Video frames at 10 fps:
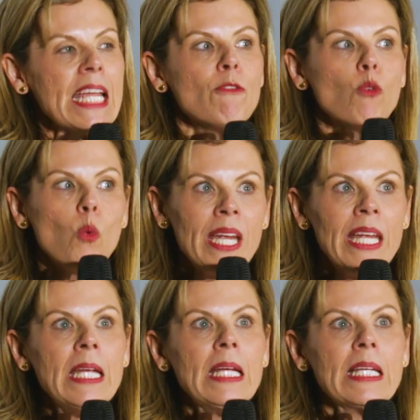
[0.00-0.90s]
If
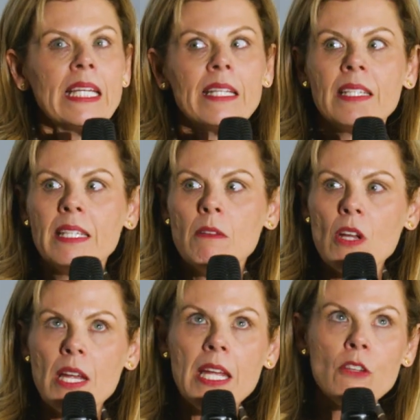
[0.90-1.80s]
we can
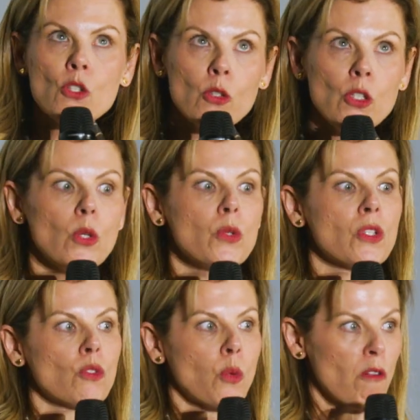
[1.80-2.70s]

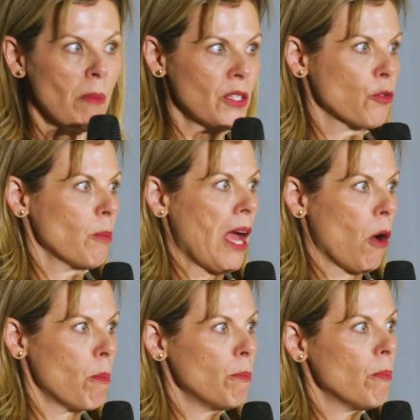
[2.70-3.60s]
introduce 12 months from now